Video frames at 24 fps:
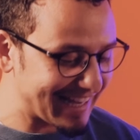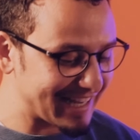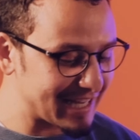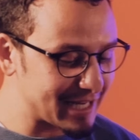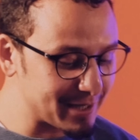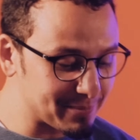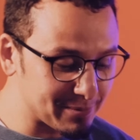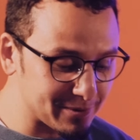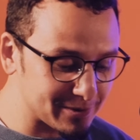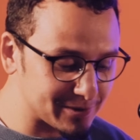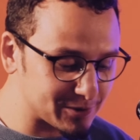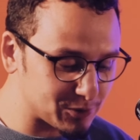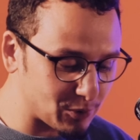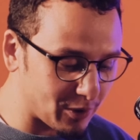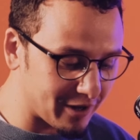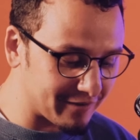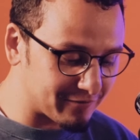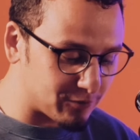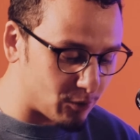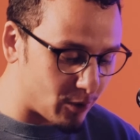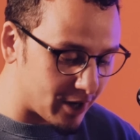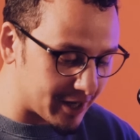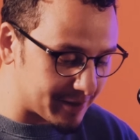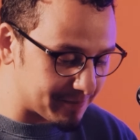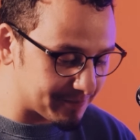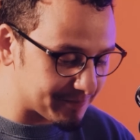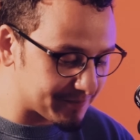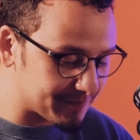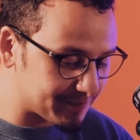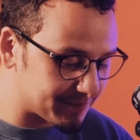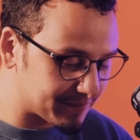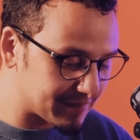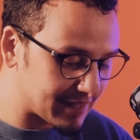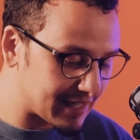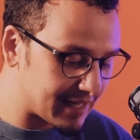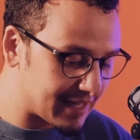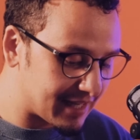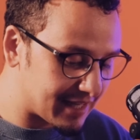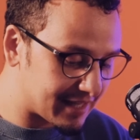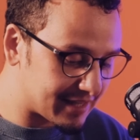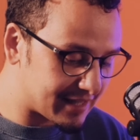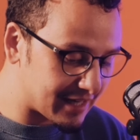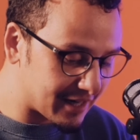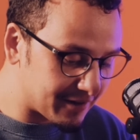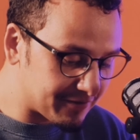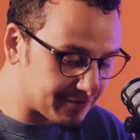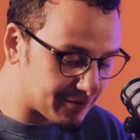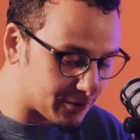Hebrews 12:1.
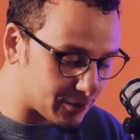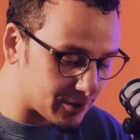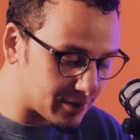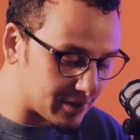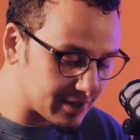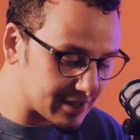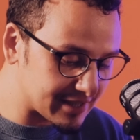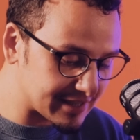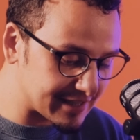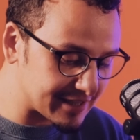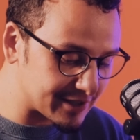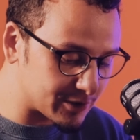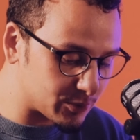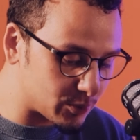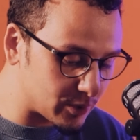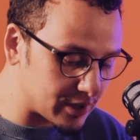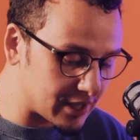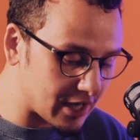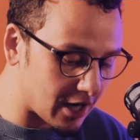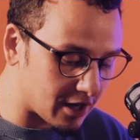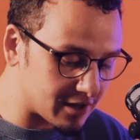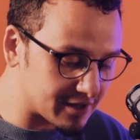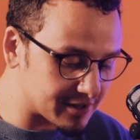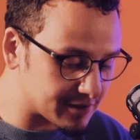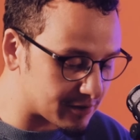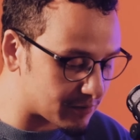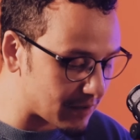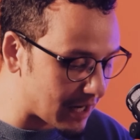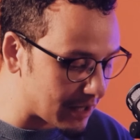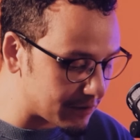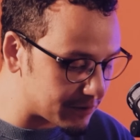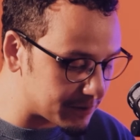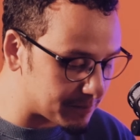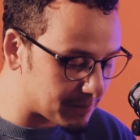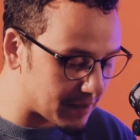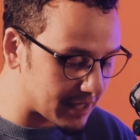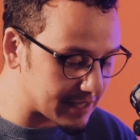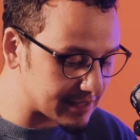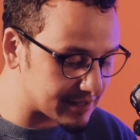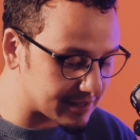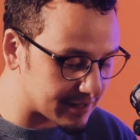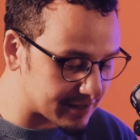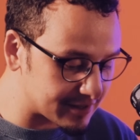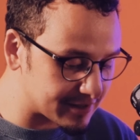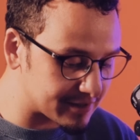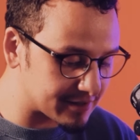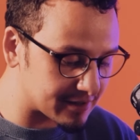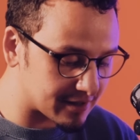Therefore, since we are surrounded by
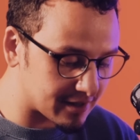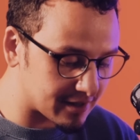such